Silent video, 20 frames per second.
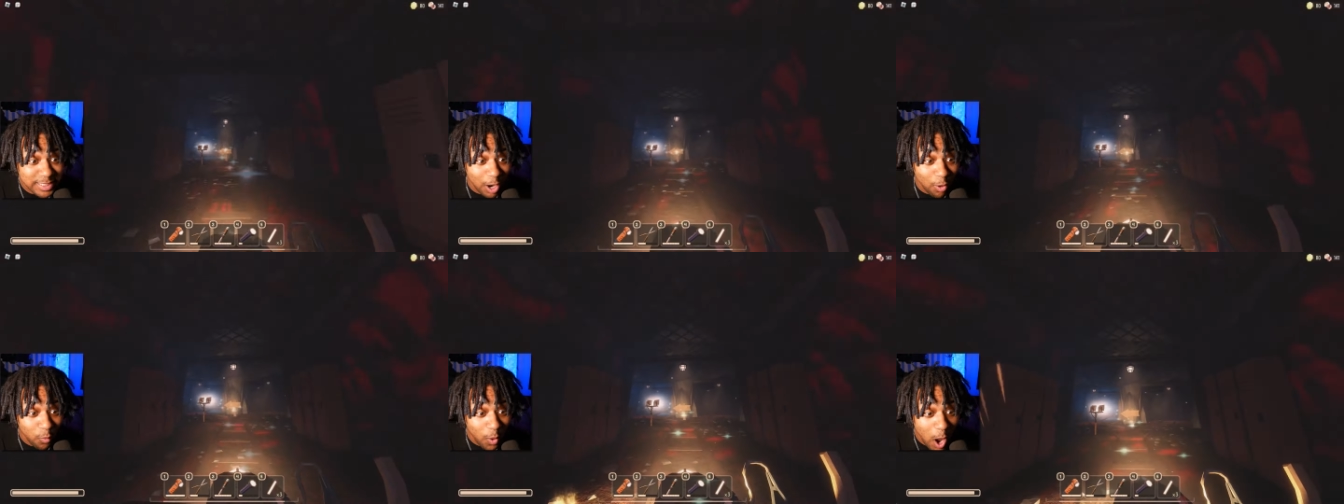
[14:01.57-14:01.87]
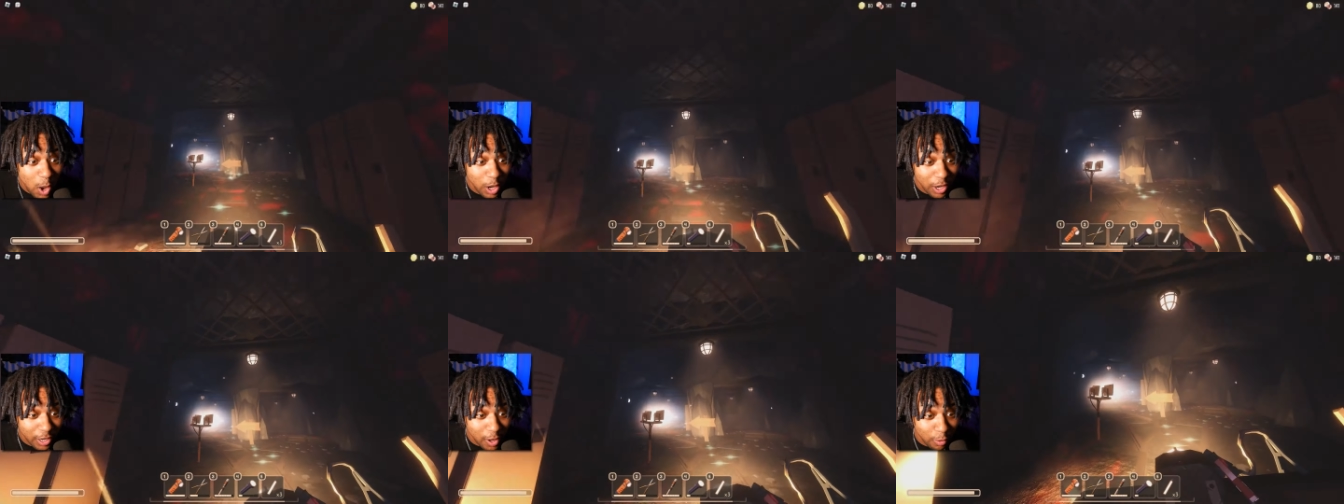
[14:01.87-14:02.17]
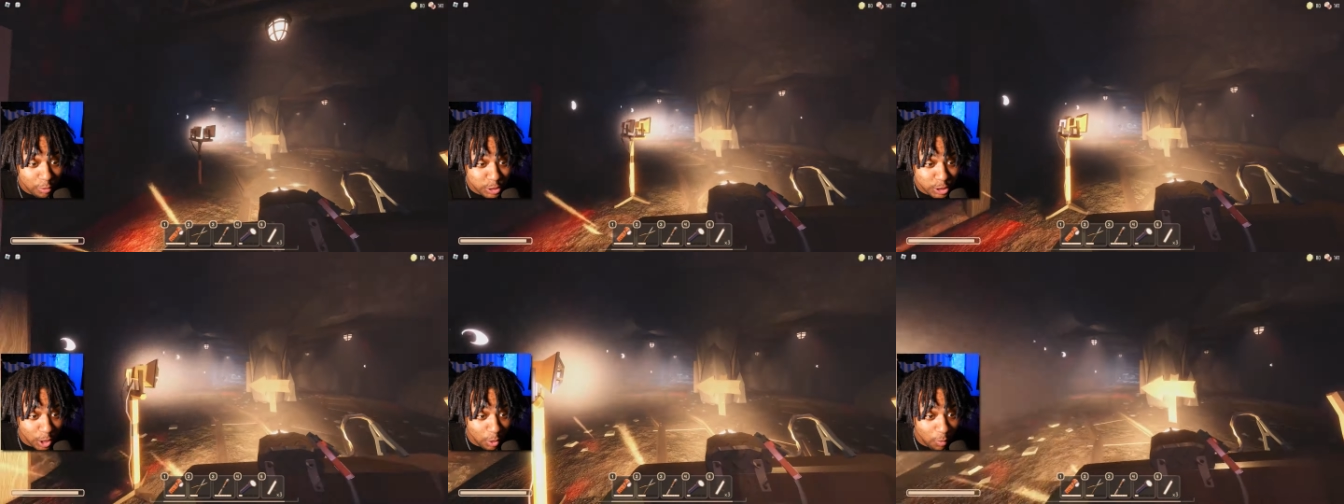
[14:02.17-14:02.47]
roller
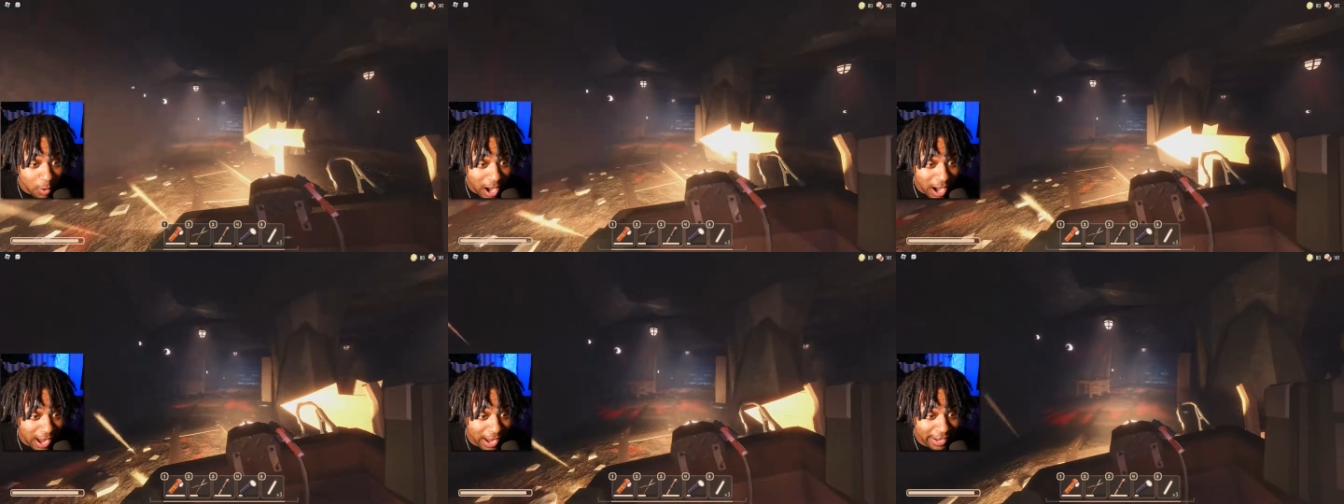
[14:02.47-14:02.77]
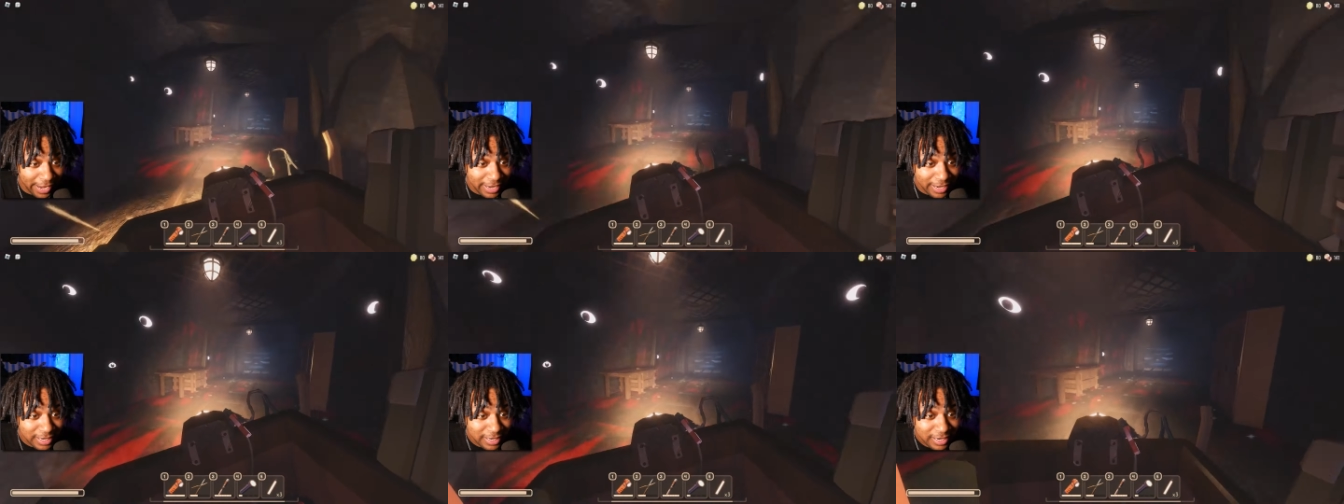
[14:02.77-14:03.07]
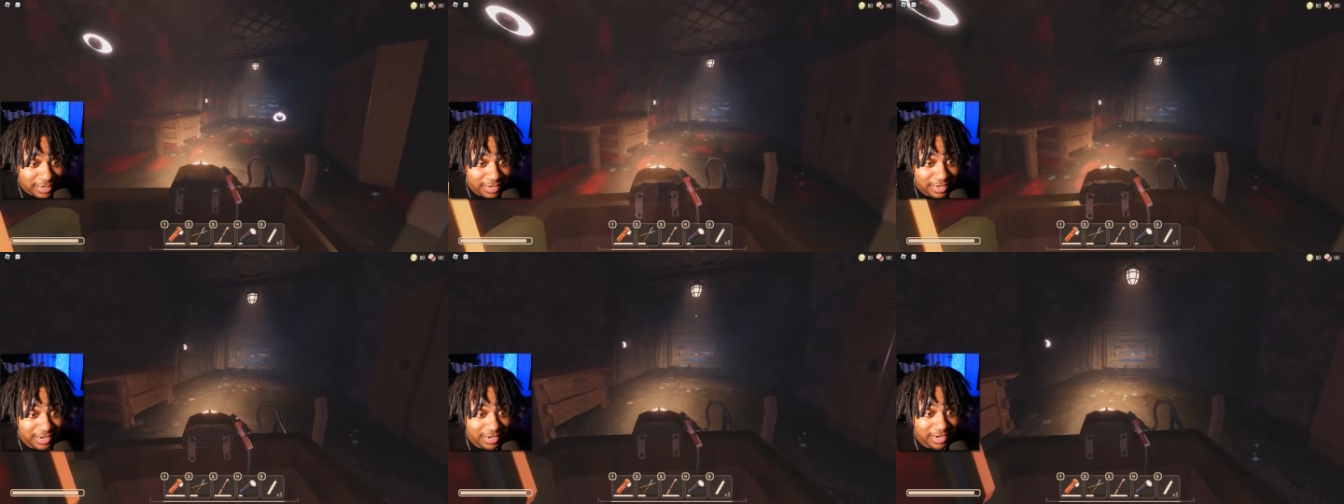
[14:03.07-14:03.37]
coaster ride!
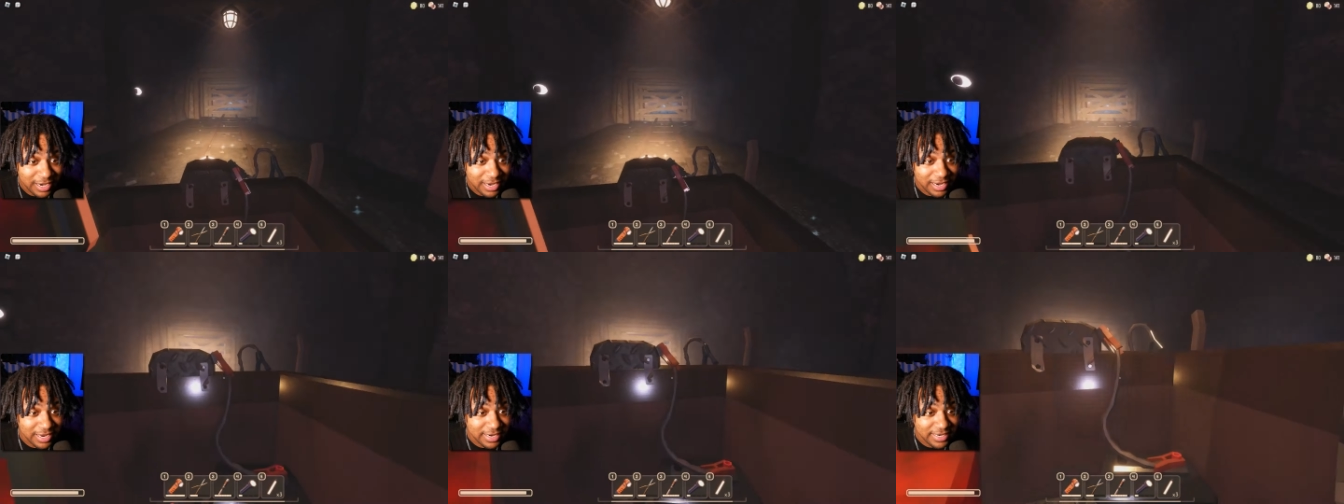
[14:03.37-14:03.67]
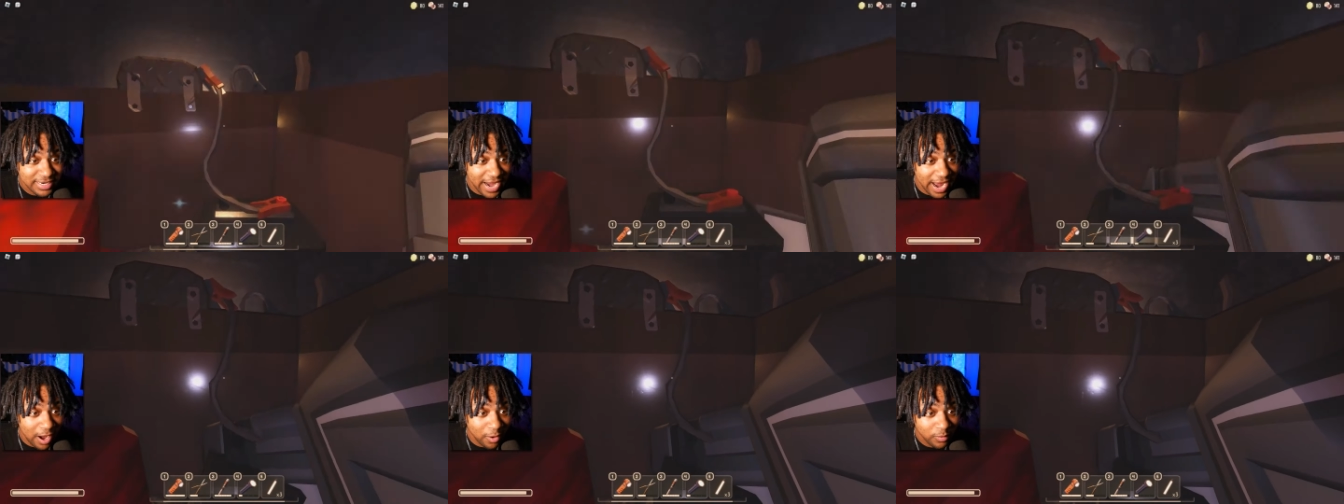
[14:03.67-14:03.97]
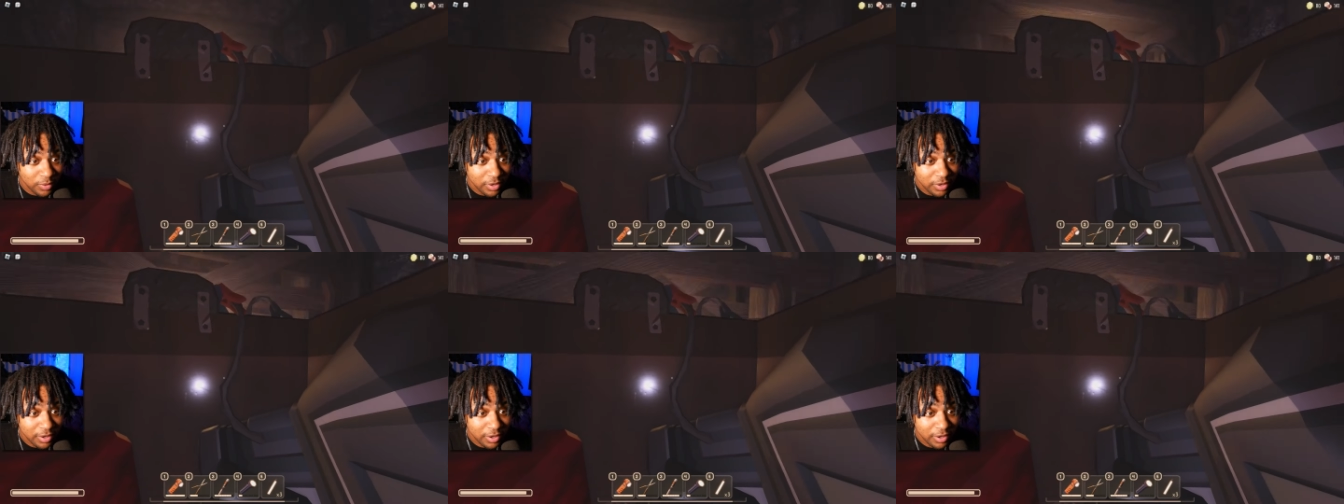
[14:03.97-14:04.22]
Down.